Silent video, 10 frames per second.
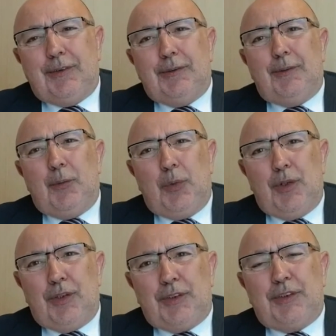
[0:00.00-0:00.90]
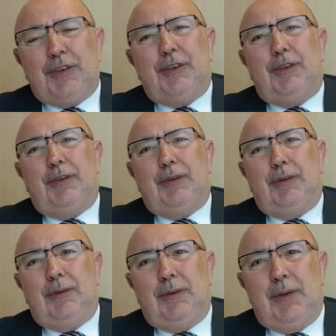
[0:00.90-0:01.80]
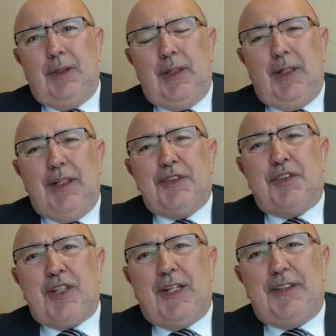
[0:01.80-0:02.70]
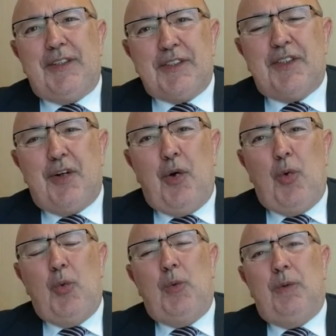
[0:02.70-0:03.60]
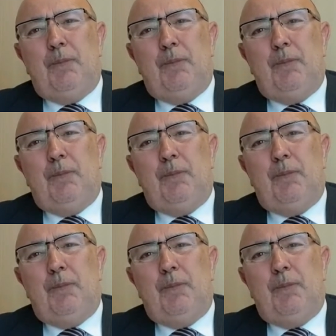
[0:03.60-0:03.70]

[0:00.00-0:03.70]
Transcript: works in society as a whole,